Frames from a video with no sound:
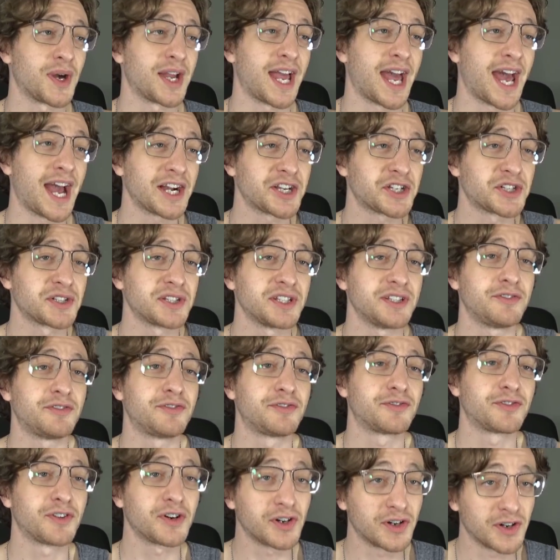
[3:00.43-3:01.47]
I actually
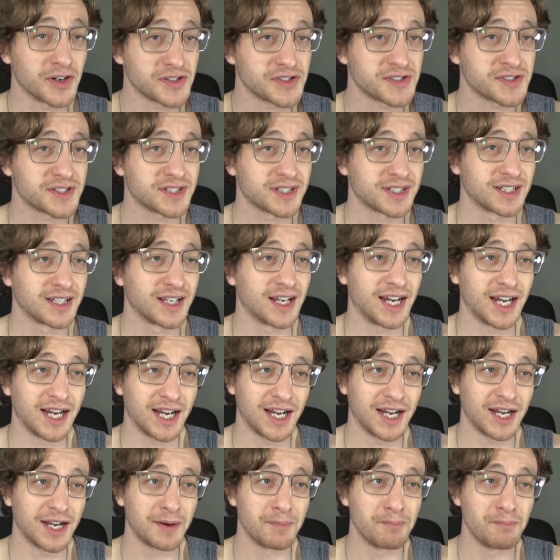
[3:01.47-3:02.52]
first
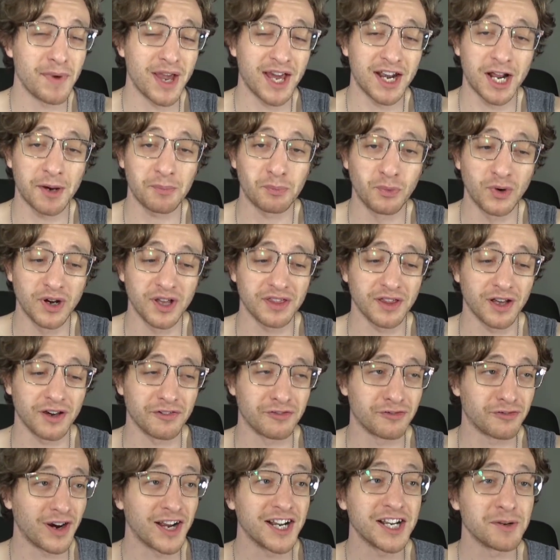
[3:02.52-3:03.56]
met up with a
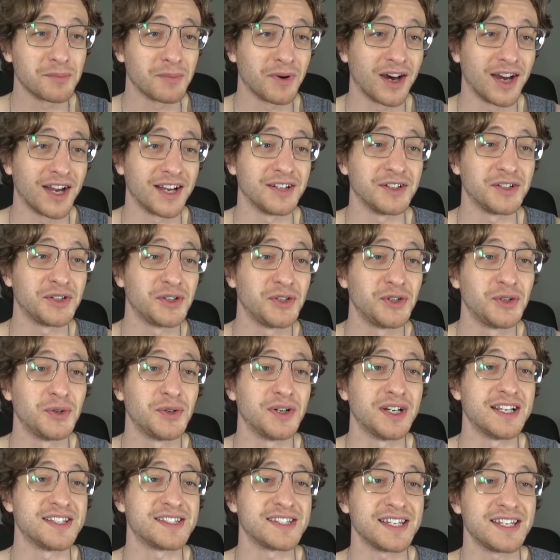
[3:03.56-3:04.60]
friend of mine who
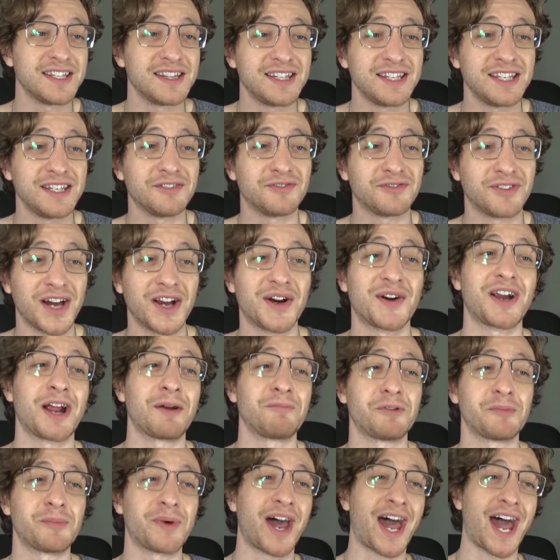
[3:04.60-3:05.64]
is in the Fire
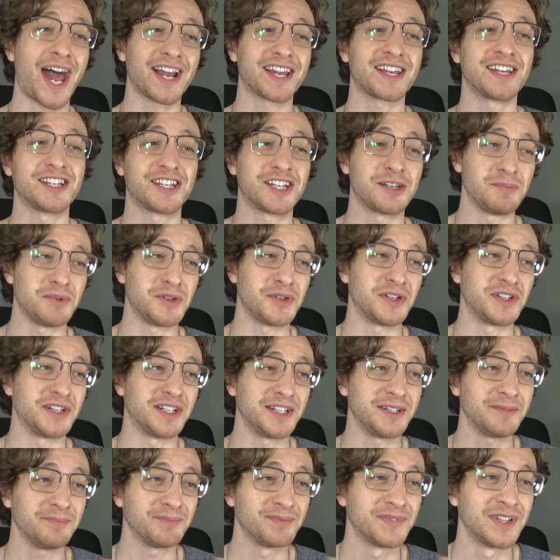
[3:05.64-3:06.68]
Emblem hacking
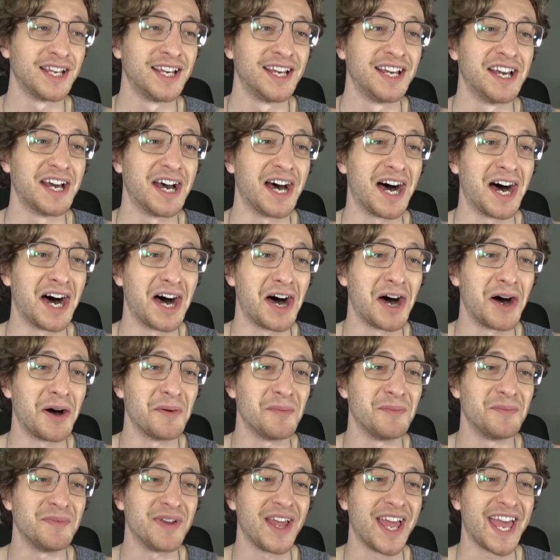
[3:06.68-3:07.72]
community,
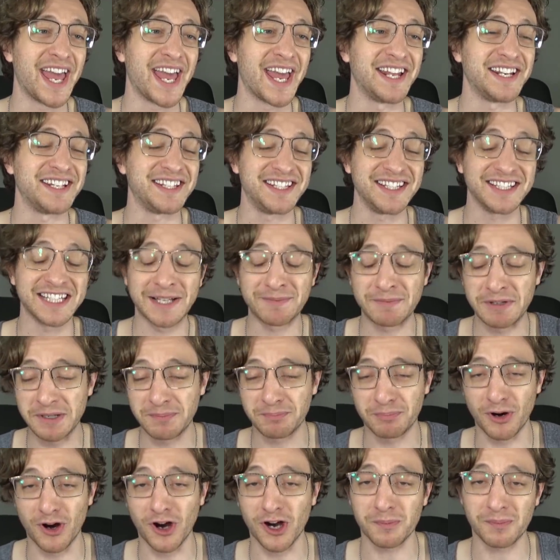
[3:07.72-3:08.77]
and he let me
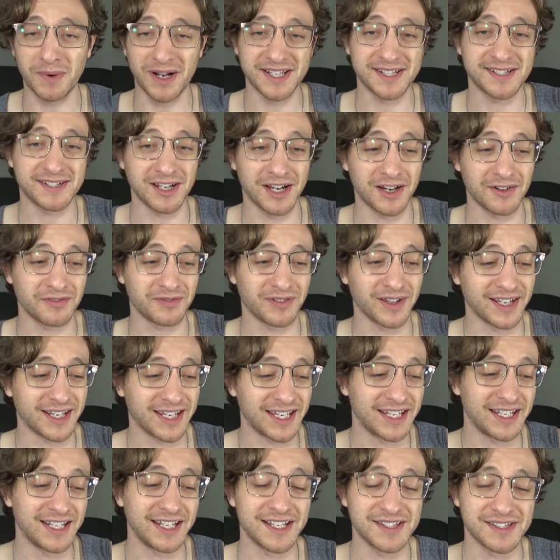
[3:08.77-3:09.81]
park my stuff
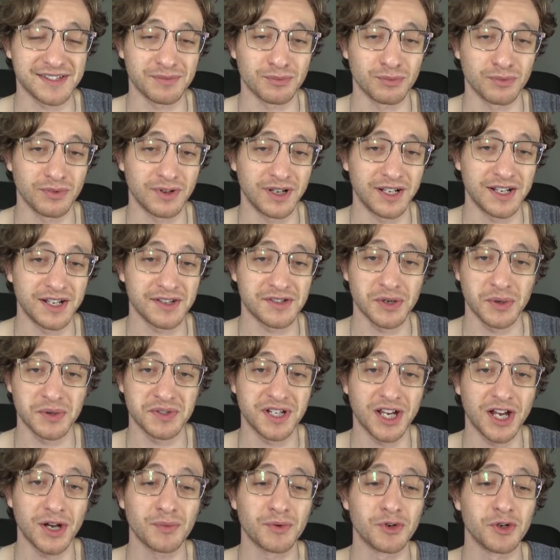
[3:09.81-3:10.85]
in his
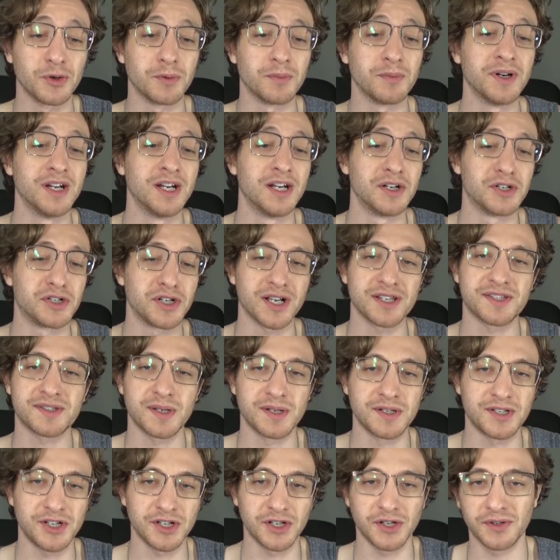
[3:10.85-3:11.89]
hotel room just
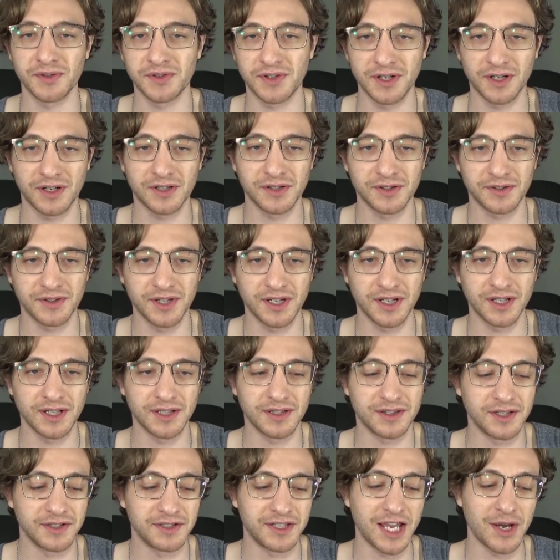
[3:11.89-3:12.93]
until
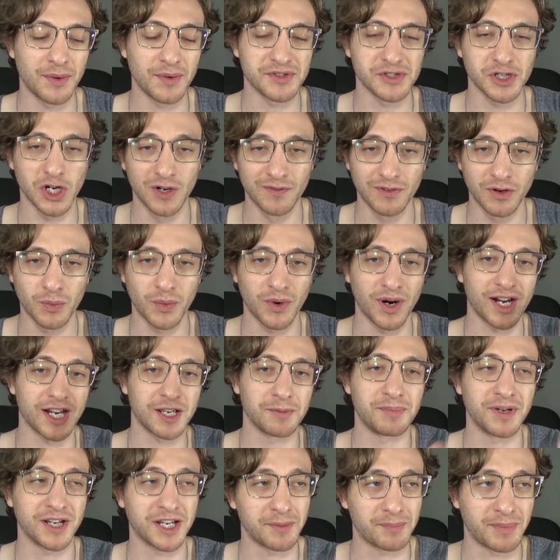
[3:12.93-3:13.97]
the day was over where I
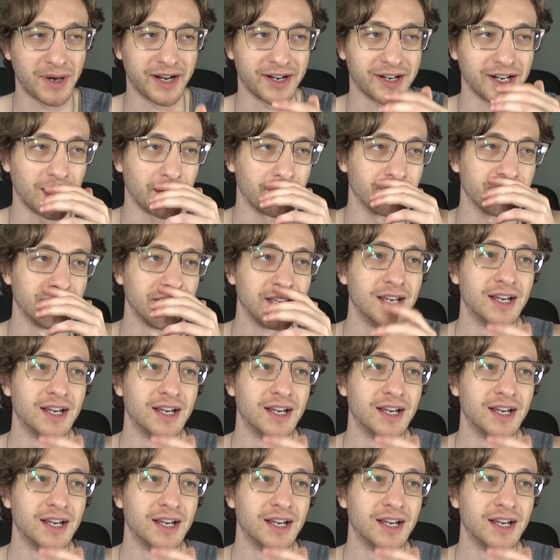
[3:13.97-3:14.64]
could pick it back up.